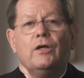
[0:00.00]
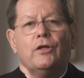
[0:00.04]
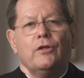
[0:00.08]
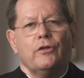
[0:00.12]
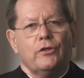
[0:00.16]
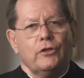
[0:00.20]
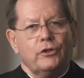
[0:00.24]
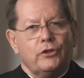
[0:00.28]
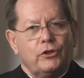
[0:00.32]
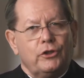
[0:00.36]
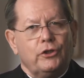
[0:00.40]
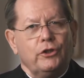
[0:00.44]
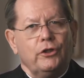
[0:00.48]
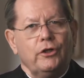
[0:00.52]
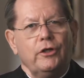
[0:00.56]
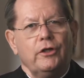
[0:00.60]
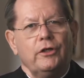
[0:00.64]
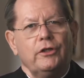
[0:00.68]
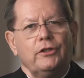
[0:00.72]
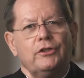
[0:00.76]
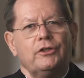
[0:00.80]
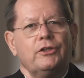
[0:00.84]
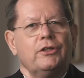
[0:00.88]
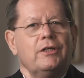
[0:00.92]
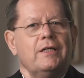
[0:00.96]
The
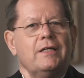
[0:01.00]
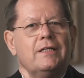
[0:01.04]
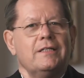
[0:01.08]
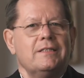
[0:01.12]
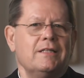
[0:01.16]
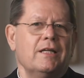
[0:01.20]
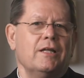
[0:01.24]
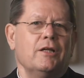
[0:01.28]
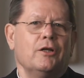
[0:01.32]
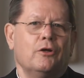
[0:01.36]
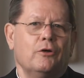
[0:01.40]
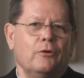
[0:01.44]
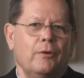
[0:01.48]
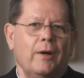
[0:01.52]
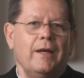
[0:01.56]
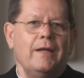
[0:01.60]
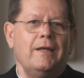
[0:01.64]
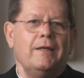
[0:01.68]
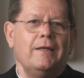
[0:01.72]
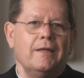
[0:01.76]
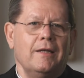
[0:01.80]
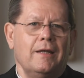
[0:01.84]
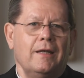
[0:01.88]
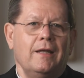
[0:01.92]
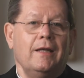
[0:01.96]
church is in
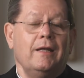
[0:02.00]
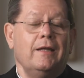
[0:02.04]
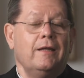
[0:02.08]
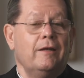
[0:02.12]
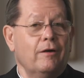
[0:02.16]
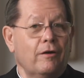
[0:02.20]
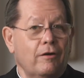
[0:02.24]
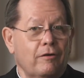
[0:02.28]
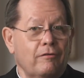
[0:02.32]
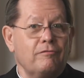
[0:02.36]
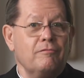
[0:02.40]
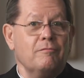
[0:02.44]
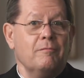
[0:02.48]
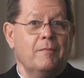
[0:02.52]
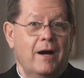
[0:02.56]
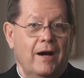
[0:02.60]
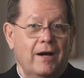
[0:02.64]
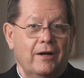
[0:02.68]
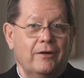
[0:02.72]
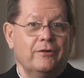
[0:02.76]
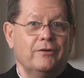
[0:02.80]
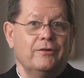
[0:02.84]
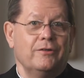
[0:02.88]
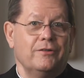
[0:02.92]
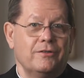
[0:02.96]
great need of
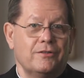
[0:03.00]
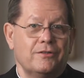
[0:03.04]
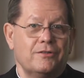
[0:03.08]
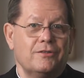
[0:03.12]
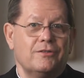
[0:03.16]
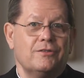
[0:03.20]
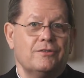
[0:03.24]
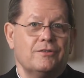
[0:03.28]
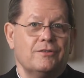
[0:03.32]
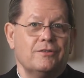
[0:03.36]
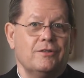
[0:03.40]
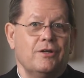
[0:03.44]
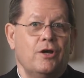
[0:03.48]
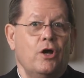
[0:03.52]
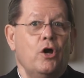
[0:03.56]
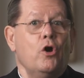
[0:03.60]
martyrs